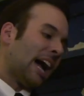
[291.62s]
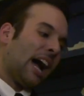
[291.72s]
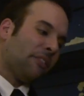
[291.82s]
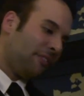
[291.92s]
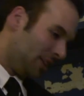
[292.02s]

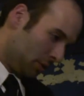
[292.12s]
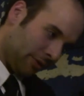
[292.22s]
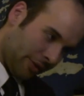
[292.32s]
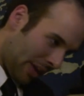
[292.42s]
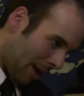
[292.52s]
I feel
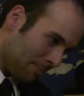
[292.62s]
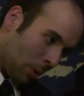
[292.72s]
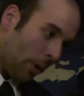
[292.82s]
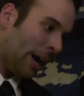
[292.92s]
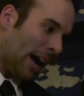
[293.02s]
for that
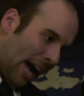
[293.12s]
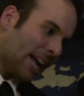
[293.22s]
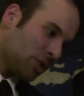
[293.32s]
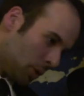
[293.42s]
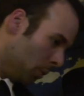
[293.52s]
boy.
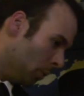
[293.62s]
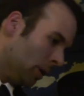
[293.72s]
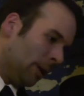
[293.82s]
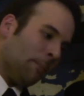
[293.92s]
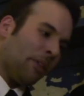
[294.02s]
I do.
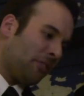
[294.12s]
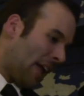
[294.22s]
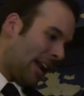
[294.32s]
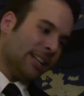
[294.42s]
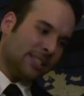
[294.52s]
But
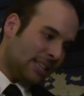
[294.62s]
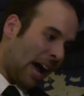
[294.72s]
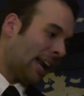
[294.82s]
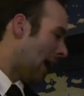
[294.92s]
that is not